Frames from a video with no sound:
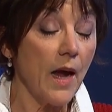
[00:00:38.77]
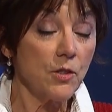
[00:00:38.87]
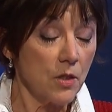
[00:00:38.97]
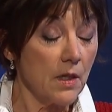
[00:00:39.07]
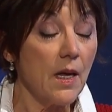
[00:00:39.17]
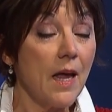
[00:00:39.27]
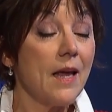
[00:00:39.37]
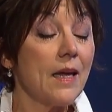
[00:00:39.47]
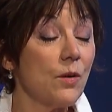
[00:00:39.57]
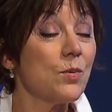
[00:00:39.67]
actually
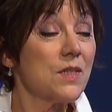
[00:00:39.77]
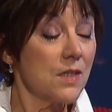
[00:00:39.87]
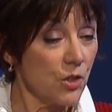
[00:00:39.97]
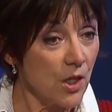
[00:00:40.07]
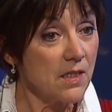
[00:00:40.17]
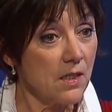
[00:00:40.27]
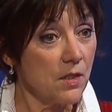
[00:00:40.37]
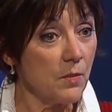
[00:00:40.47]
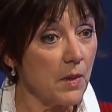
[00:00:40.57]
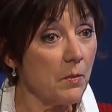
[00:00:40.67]
it was
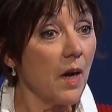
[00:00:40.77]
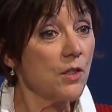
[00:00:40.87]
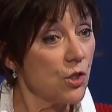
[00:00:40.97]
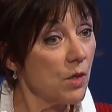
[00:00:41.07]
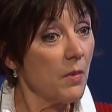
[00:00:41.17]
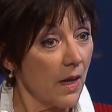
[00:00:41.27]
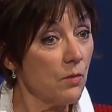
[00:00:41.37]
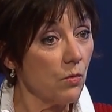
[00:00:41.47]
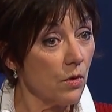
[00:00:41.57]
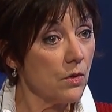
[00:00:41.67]
suggested to me by Jim
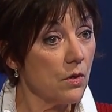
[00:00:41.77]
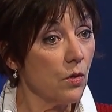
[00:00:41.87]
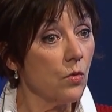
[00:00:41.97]
Edward,